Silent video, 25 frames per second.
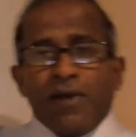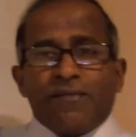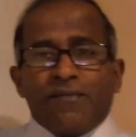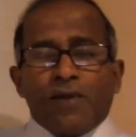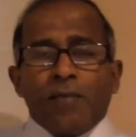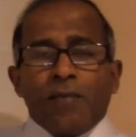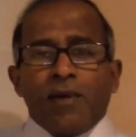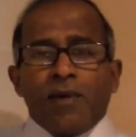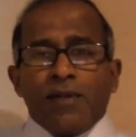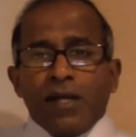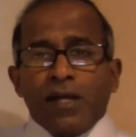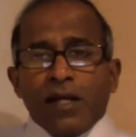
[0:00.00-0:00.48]

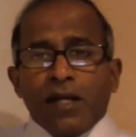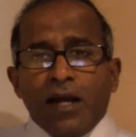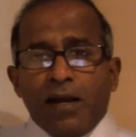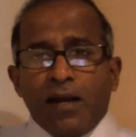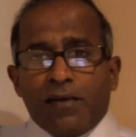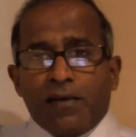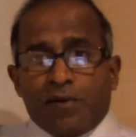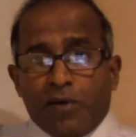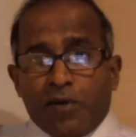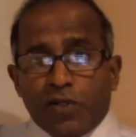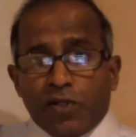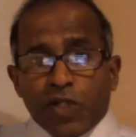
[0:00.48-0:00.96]
from other
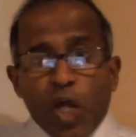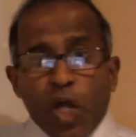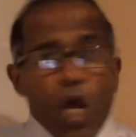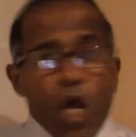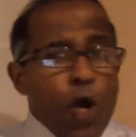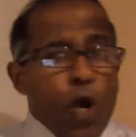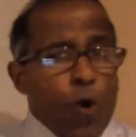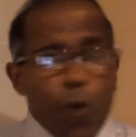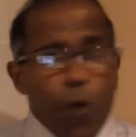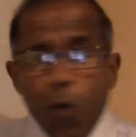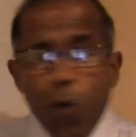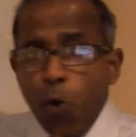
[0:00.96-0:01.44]
countries.
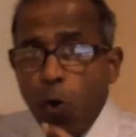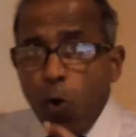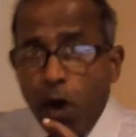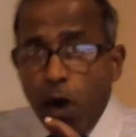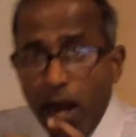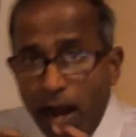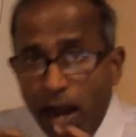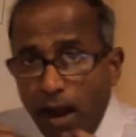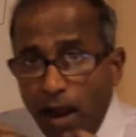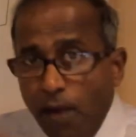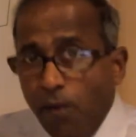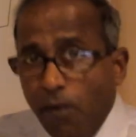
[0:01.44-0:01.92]

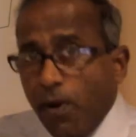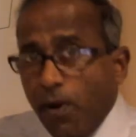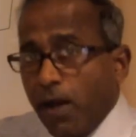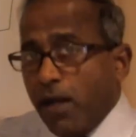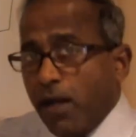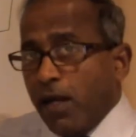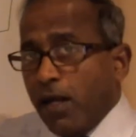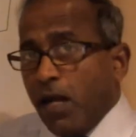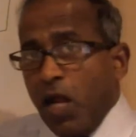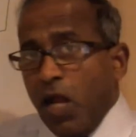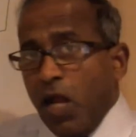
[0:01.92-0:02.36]
Whoever